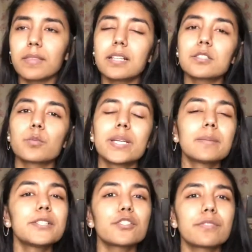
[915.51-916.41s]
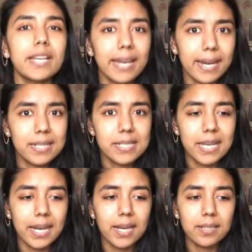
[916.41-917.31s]
So we'll be shifting gears,
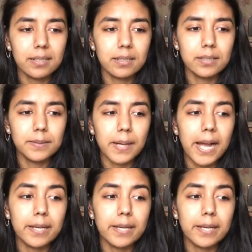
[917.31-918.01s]
and I